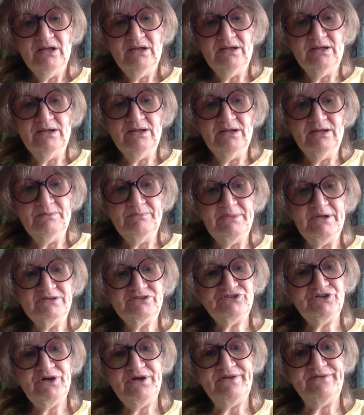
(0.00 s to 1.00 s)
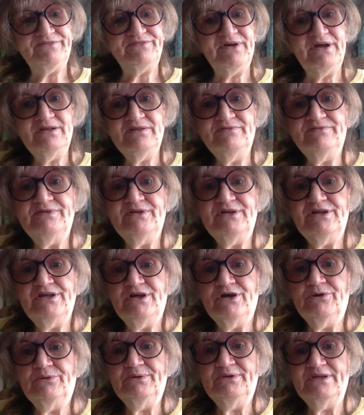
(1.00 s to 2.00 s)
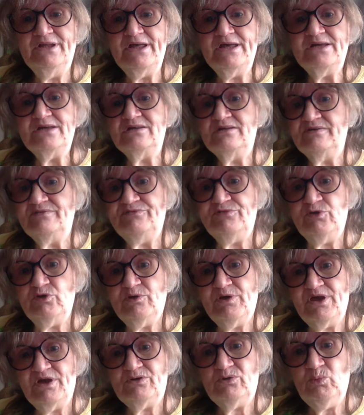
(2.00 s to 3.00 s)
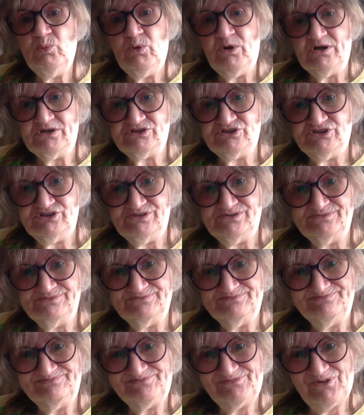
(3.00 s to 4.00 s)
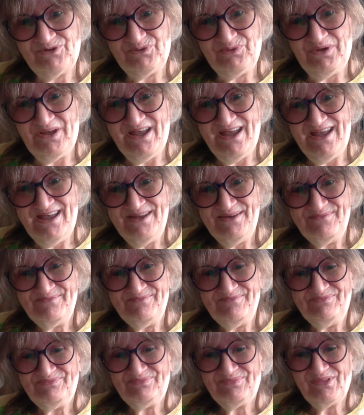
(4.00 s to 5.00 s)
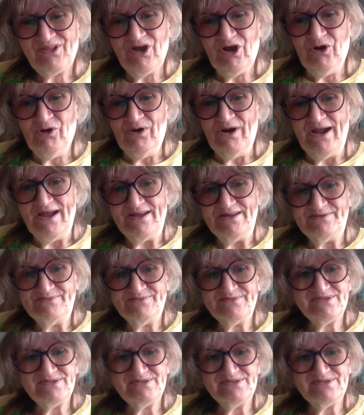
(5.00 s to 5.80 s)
I'll try to find the video and link it if you care to watch it. Okay? All right.